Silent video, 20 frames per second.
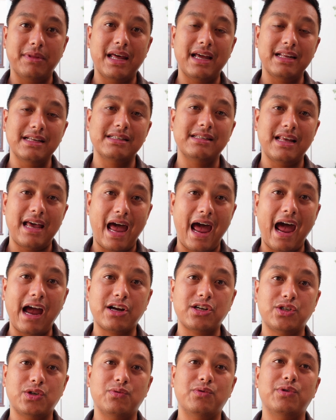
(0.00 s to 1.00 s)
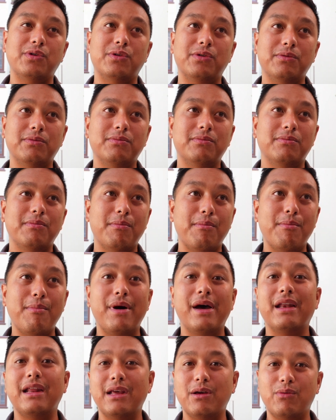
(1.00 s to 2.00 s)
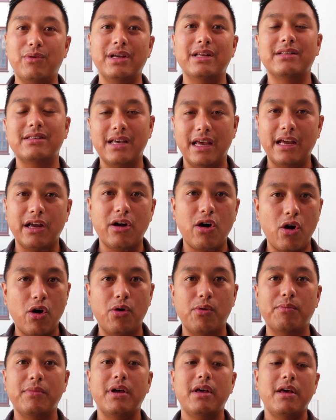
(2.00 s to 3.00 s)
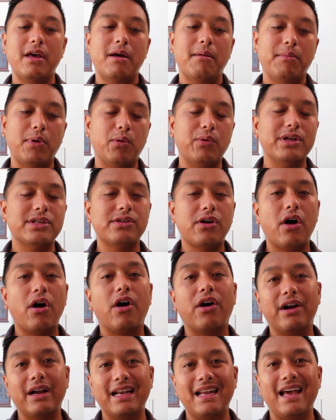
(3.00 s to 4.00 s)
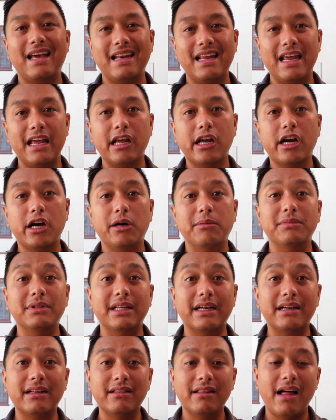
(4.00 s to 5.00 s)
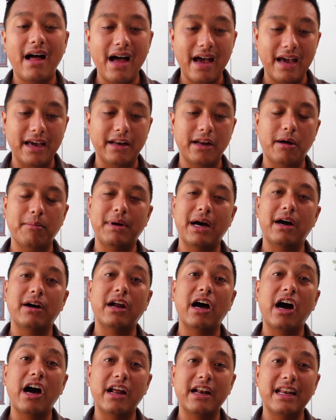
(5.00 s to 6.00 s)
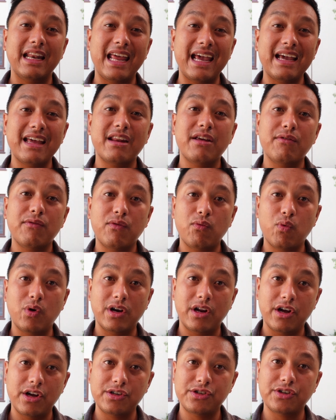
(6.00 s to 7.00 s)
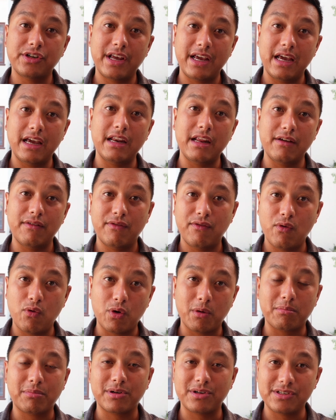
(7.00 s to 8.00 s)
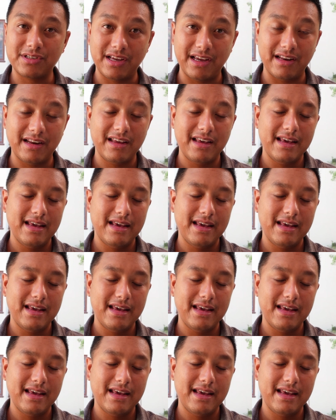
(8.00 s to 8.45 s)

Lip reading: That is the actual money we take home. But we saw our net income decline about negative 184%.